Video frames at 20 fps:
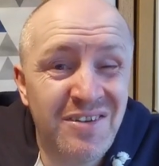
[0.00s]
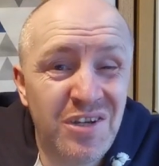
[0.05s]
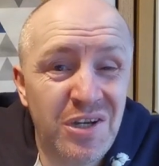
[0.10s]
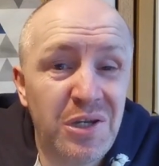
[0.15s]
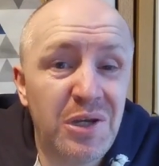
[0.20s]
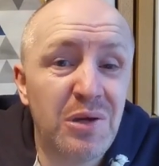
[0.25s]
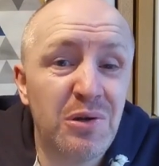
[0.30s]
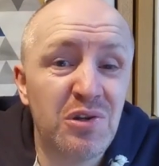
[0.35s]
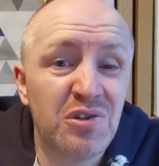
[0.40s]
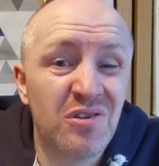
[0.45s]
to
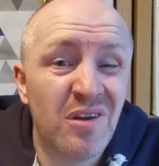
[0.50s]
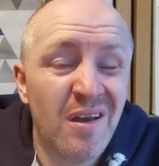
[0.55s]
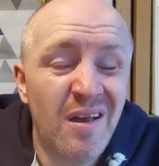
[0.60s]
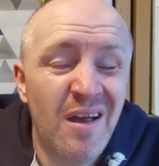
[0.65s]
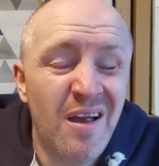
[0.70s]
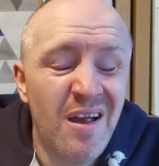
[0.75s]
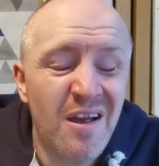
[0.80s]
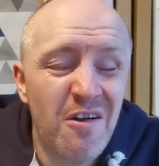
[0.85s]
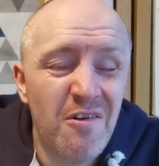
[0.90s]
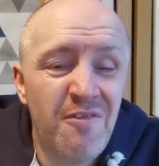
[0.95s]
use.
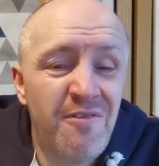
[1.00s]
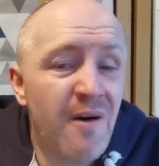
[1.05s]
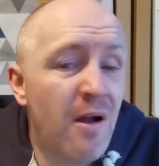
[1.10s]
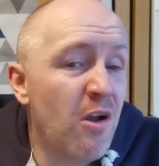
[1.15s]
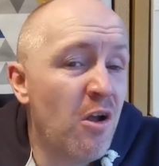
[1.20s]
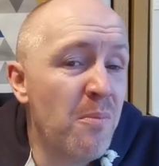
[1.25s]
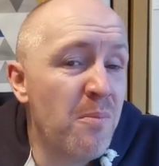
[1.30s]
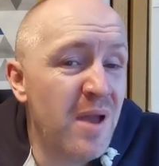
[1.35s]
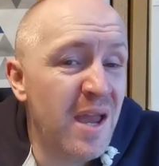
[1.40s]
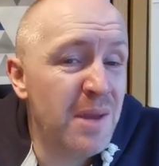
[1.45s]

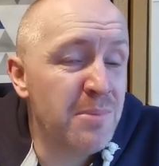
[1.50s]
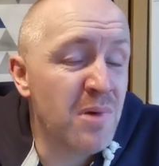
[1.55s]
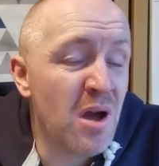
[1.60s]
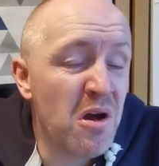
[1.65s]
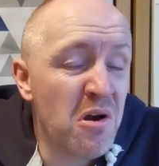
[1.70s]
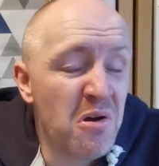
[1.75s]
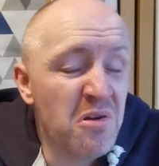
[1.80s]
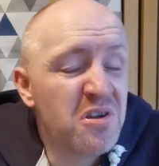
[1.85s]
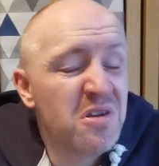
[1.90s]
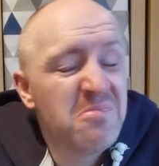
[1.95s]
Follow me
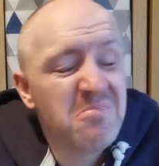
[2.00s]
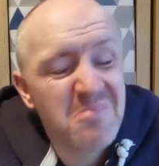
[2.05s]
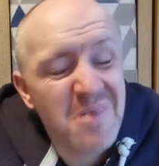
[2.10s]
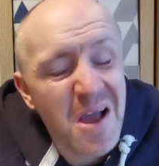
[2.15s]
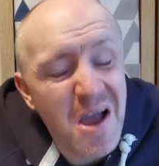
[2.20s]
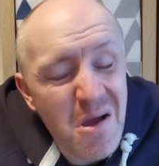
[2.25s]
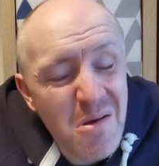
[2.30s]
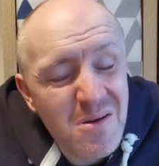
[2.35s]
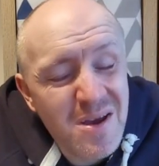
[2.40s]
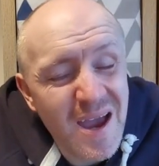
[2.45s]
mode,
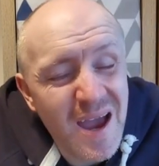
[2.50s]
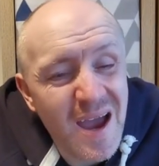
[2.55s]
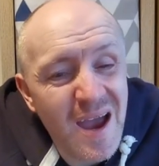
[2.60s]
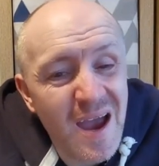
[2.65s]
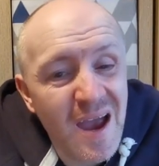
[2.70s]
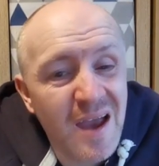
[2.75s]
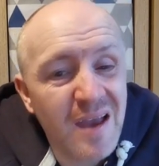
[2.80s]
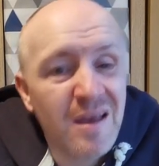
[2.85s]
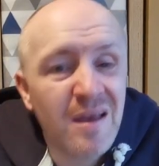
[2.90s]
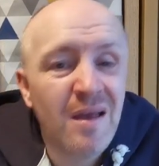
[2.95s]

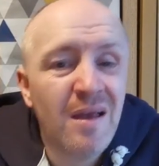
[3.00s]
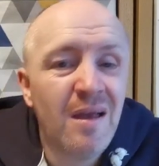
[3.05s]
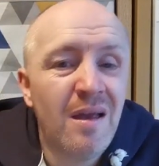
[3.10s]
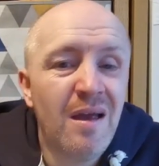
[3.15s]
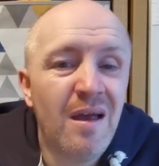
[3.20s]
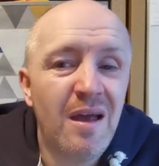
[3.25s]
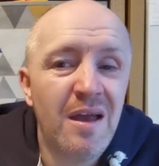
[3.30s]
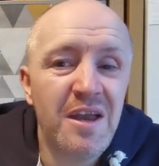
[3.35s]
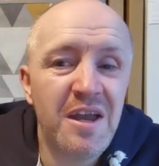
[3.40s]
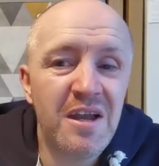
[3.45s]
okay,
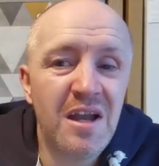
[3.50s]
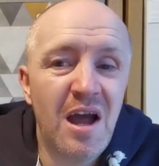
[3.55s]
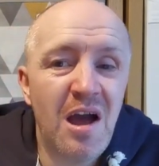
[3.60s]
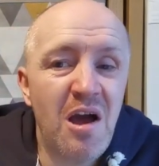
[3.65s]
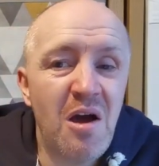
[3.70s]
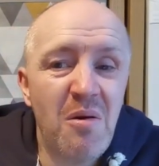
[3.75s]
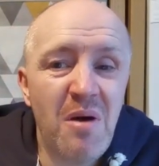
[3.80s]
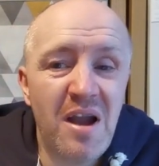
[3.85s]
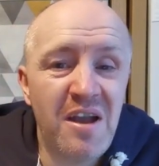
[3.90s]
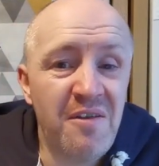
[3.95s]
you
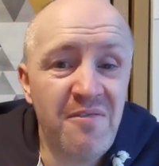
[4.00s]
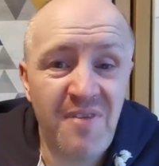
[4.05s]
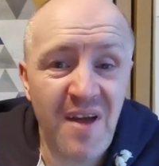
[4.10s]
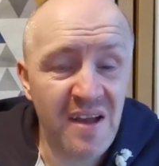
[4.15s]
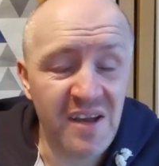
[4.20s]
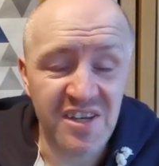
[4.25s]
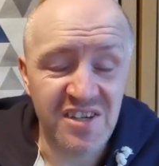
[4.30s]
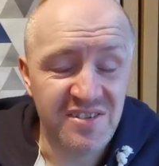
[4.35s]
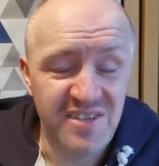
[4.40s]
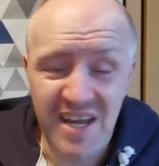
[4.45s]
know, and in
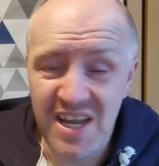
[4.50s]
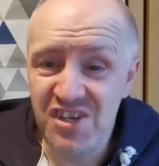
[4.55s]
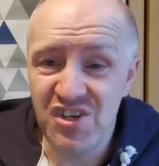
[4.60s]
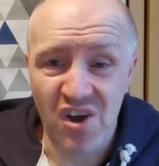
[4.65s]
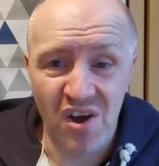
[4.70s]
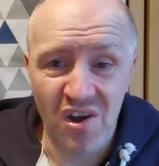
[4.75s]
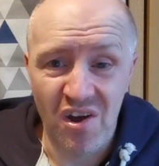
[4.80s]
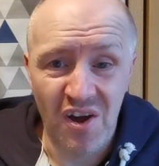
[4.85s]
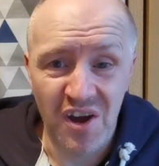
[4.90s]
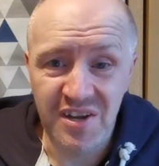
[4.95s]
fairness,
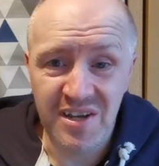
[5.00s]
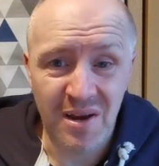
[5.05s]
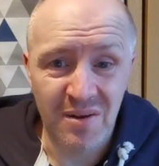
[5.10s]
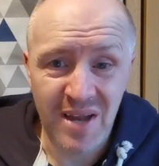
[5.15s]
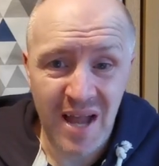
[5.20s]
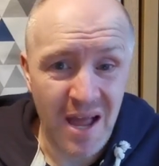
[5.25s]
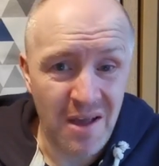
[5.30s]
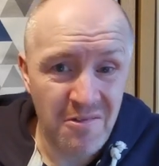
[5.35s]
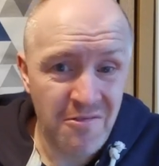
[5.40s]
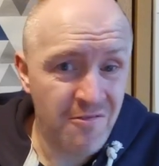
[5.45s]
DJI don't
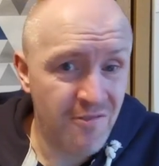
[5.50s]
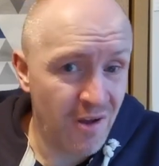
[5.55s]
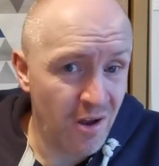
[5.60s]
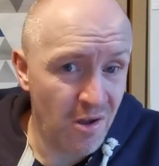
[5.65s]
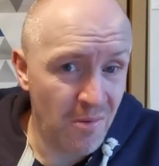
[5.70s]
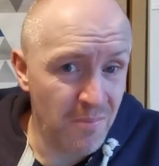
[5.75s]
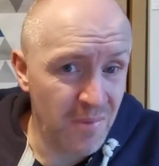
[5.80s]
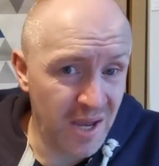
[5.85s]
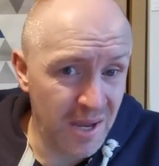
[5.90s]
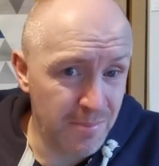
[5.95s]
have
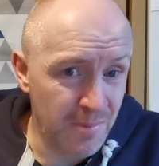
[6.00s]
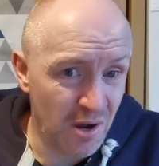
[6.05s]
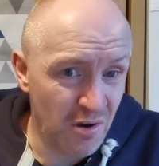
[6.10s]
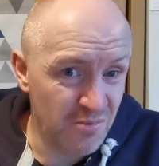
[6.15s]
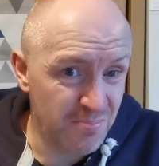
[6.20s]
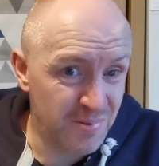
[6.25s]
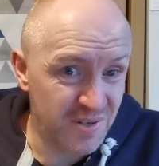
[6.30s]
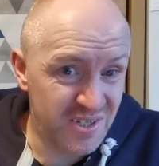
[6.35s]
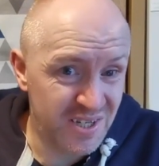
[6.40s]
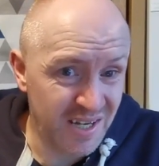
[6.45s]
follow me
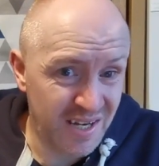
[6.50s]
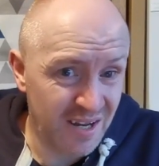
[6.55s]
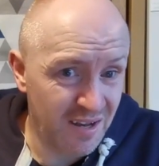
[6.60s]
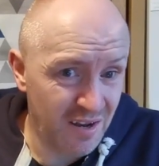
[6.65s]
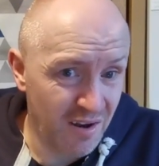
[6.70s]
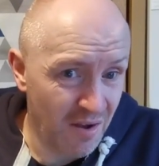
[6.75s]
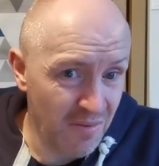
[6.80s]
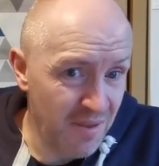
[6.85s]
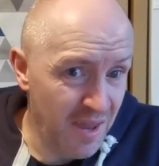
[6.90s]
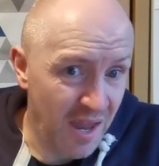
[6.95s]
mode
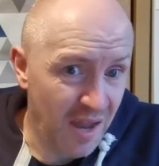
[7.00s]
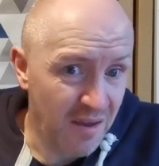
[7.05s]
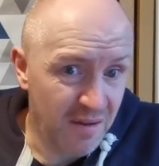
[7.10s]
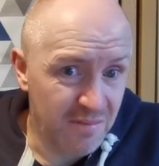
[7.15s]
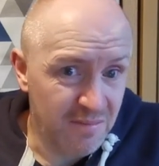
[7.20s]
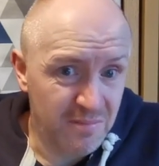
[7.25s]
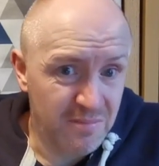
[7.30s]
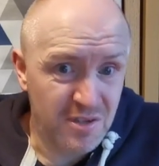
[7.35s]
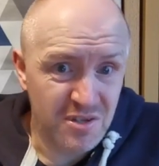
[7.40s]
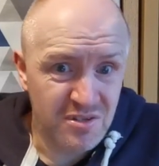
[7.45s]
particularly on there.
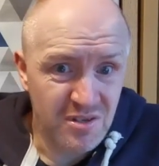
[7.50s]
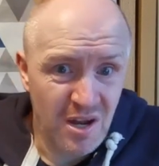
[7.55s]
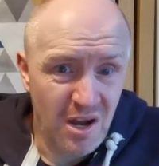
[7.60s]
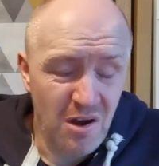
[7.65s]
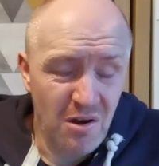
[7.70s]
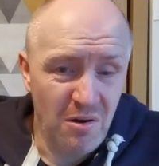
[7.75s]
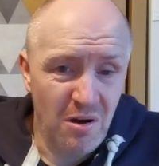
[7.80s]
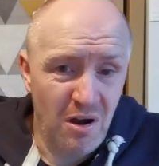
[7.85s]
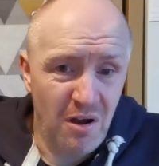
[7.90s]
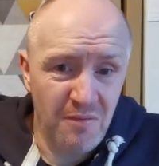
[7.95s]
There's
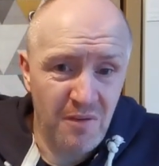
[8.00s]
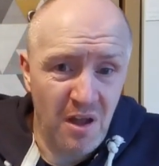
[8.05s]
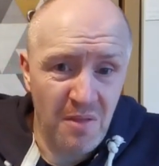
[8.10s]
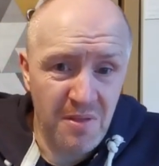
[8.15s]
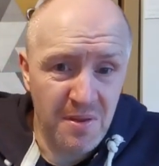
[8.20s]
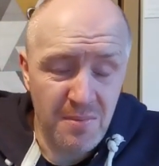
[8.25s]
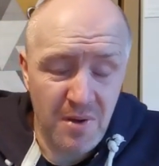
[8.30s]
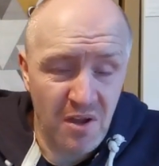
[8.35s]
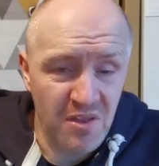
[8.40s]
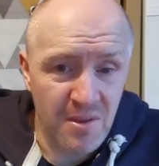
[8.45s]
no
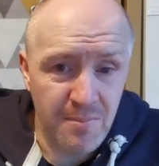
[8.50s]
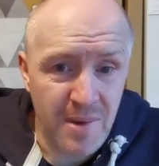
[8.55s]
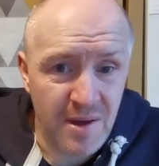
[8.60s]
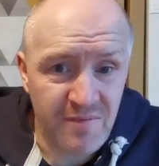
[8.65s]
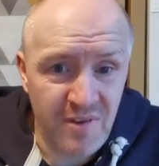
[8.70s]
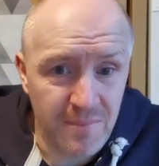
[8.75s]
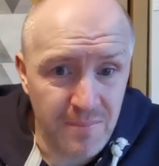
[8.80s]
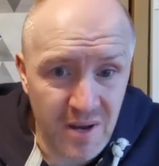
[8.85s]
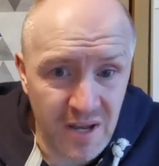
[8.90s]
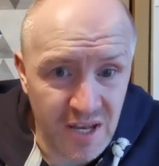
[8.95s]
on the
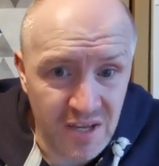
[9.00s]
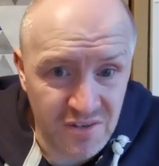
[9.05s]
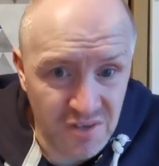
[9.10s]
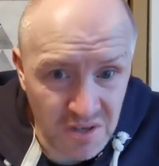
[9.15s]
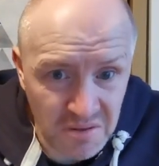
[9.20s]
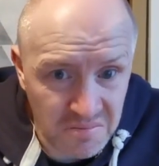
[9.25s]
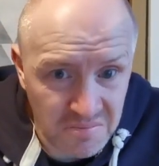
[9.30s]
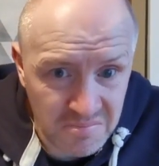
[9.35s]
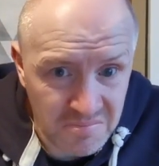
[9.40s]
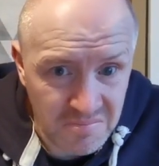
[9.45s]
Maverick Mini
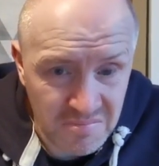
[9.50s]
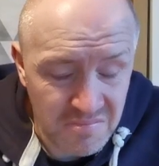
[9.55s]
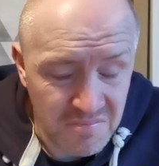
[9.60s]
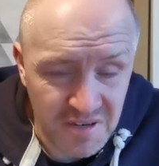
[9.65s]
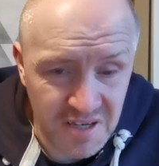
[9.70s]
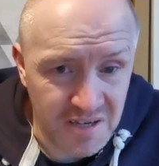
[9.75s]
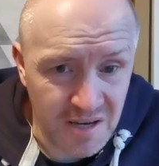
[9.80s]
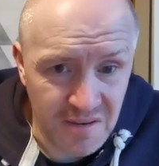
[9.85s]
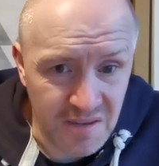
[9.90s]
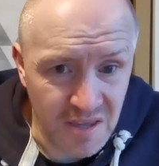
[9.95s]
2,
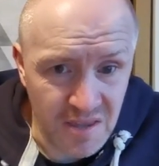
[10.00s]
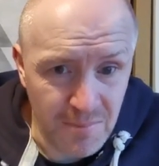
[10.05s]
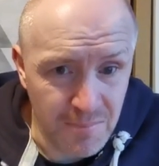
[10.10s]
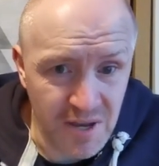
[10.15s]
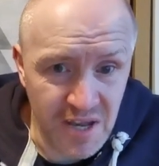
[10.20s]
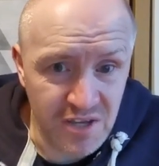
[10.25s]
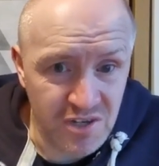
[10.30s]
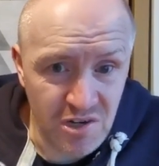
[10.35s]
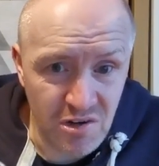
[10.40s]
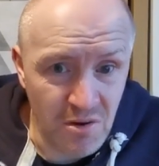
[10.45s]
the
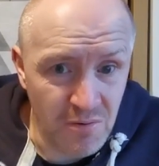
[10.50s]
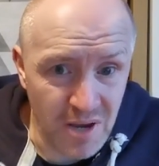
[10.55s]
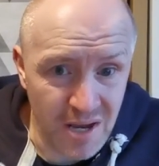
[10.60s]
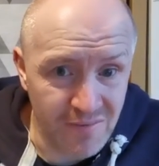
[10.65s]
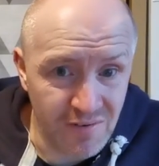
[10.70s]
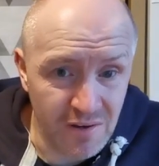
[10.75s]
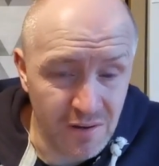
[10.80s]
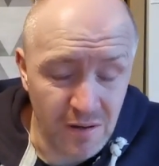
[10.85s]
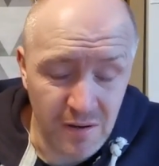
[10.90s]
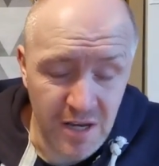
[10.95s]
Mini 2
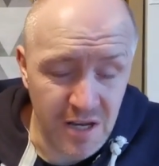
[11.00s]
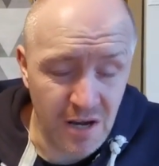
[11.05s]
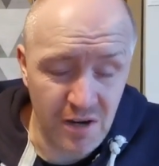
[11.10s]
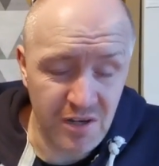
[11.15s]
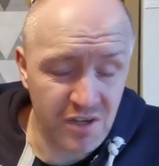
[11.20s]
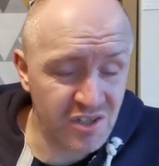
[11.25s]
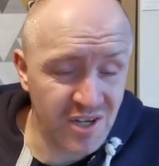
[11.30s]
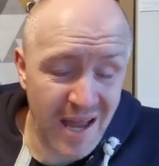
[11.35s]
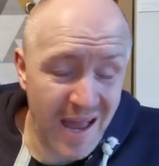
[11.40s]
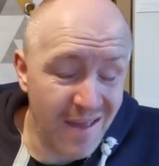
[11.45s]
even, you know, it
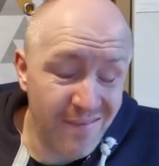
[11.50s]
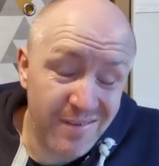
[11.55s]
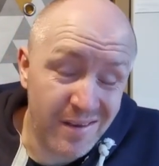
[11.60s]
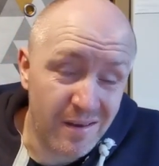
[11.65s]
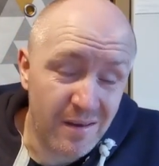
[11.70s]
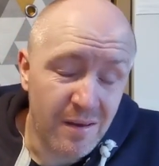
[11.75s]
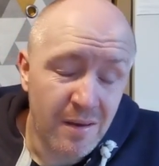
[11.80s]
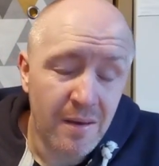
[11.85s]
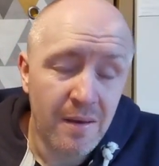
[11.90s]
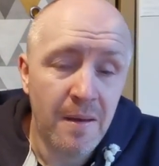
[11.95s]
doesn't have
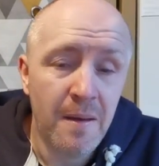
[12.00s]
it.